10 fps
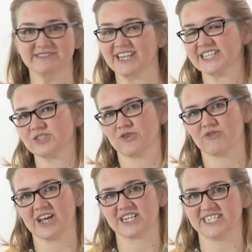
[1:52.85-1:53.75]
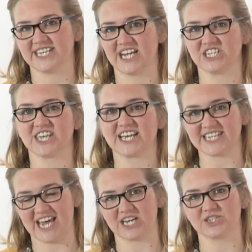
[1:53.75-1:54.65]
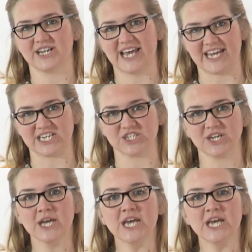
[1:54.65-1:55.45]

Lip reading: So that's not corrected age, that's actual age.